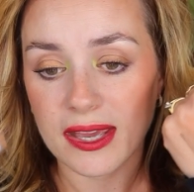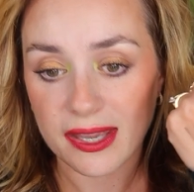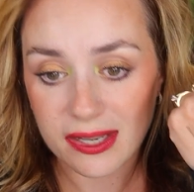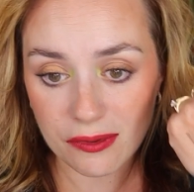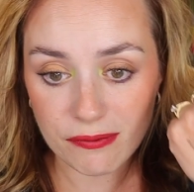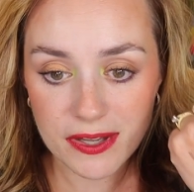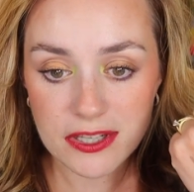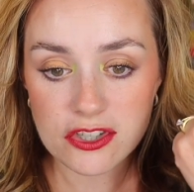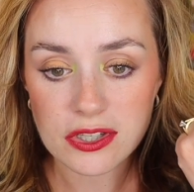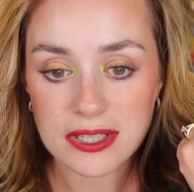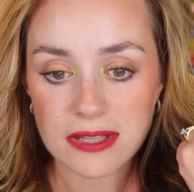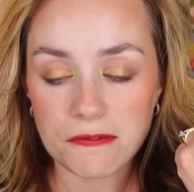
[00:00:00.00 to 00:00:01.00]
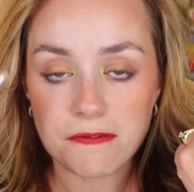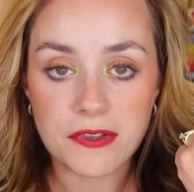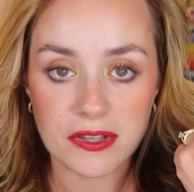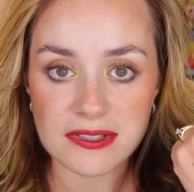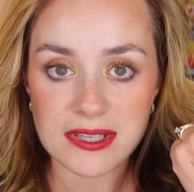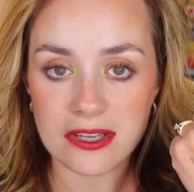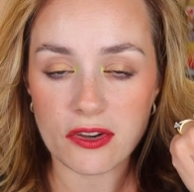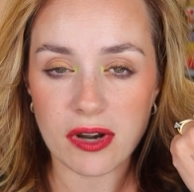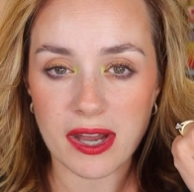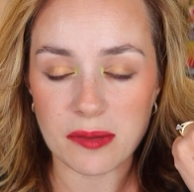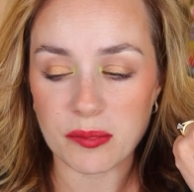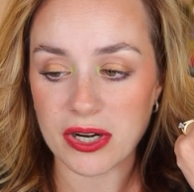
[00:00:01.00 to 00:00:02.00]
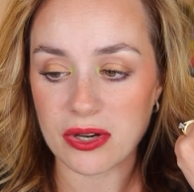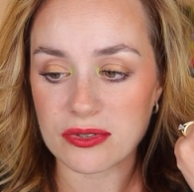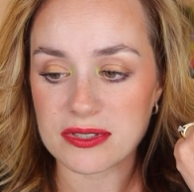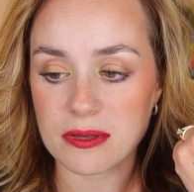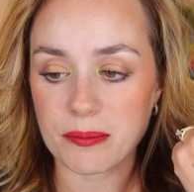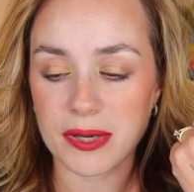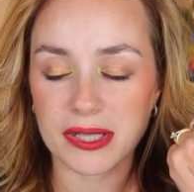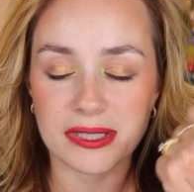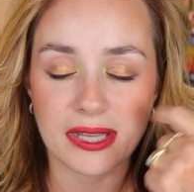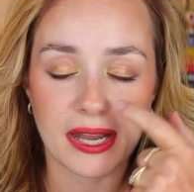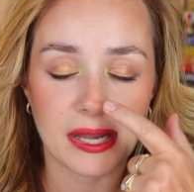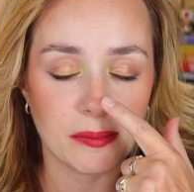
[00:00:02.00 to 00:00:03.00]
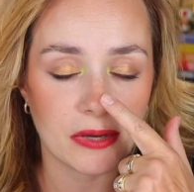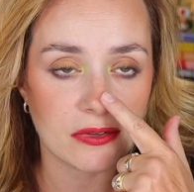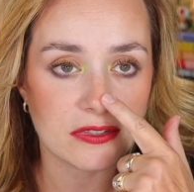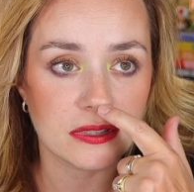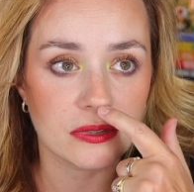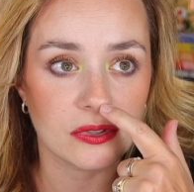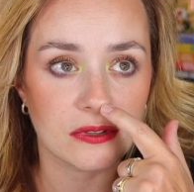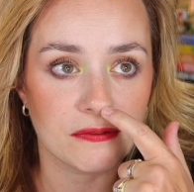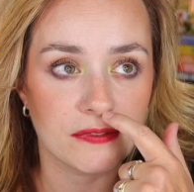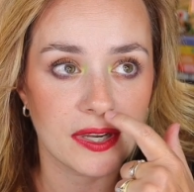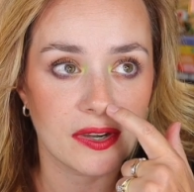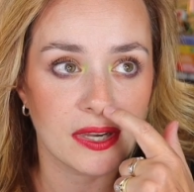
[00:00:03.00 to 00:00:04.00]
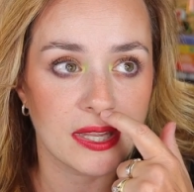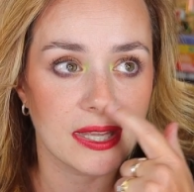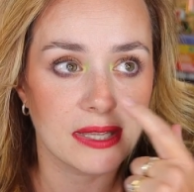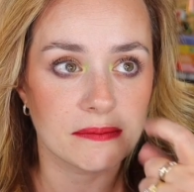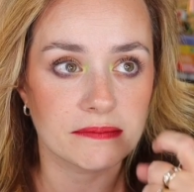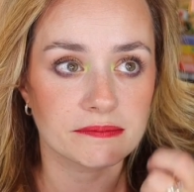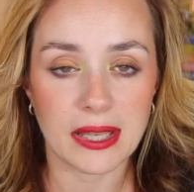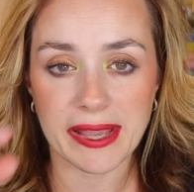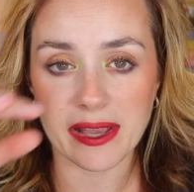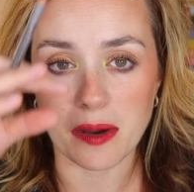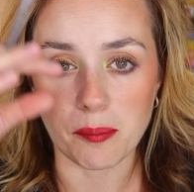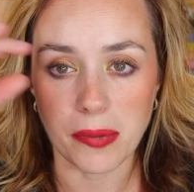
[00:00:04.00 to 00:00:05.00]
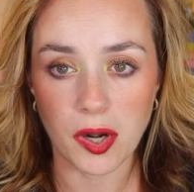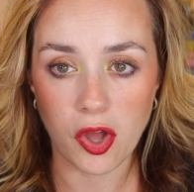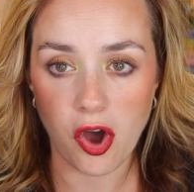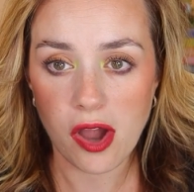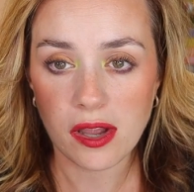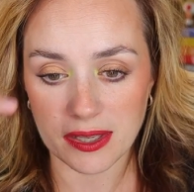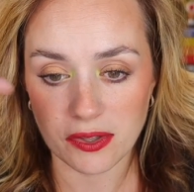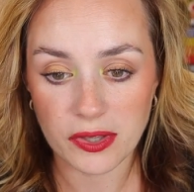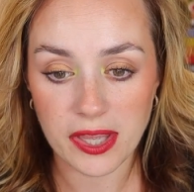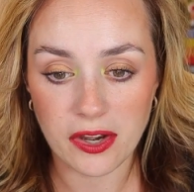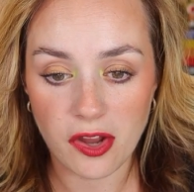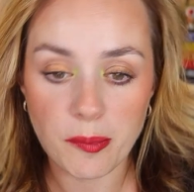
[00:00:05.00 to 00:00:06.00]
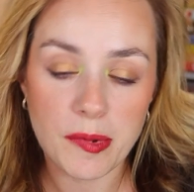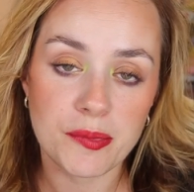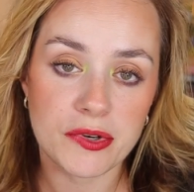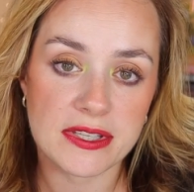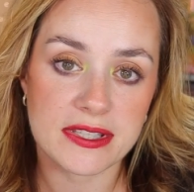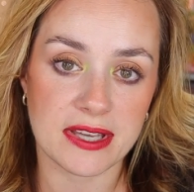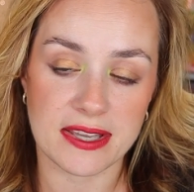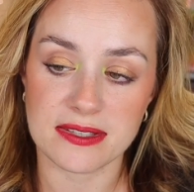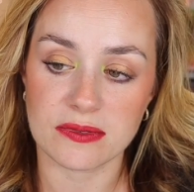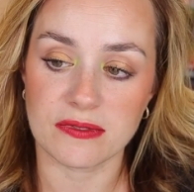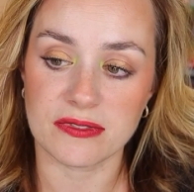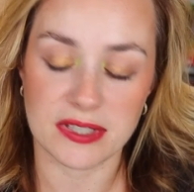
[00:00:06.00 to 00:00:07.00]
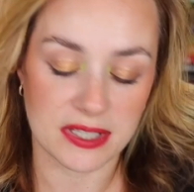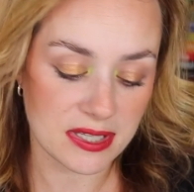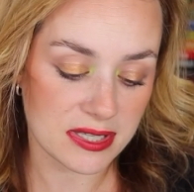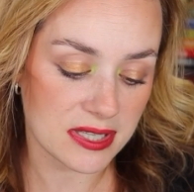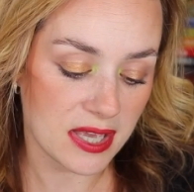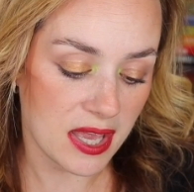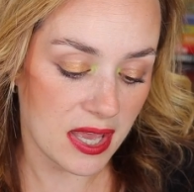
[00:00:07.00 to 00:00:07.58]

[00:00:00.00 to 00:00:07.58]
It eventually fills in your eyebrows, but the eyebrows look very like a block. You cannot be precise with this.